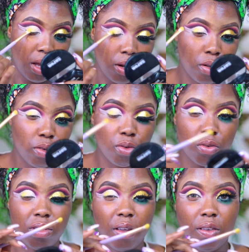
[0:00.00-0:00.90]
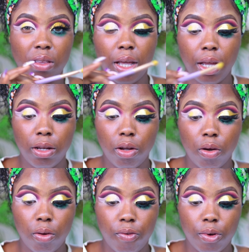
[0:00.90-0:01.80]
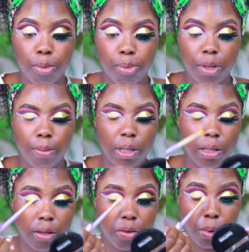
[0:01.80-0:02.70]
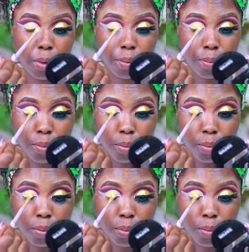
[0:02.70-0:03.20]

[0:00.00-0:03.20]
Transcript: And also to serve as a guiding color for the pigment as well.